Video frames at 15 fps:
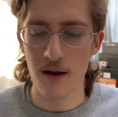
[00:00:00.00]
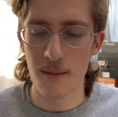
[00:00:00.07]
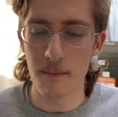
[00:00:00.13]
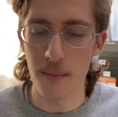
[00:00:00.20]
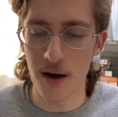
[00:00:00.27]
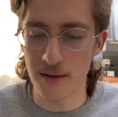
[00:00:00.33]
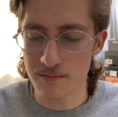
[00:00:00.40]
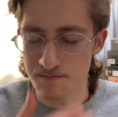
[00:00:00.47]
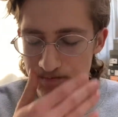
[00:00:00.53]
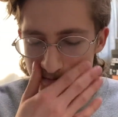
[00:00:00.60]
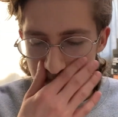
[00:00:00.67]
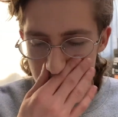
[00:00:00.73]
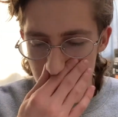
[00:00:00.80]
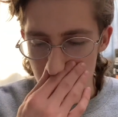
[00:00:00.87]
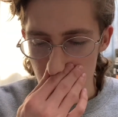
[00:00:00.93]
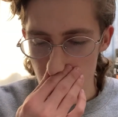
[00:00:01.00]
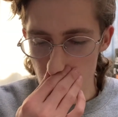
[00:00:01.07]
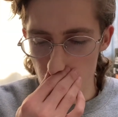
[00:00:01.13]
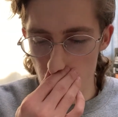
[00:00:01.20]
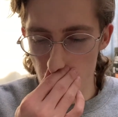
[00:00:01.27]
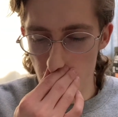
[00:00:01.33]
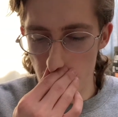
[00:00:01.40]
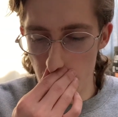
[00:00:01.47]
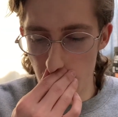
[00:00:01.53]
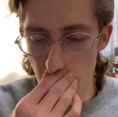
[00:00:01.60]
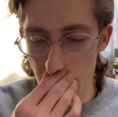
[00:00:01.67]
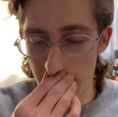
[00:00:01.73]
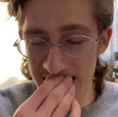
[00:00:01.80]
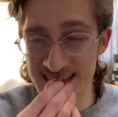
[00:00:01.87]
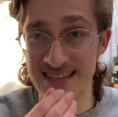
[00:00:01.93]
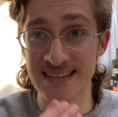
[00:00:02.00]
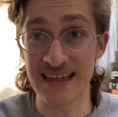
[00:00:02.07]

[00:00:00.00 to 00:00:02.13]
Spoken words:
But the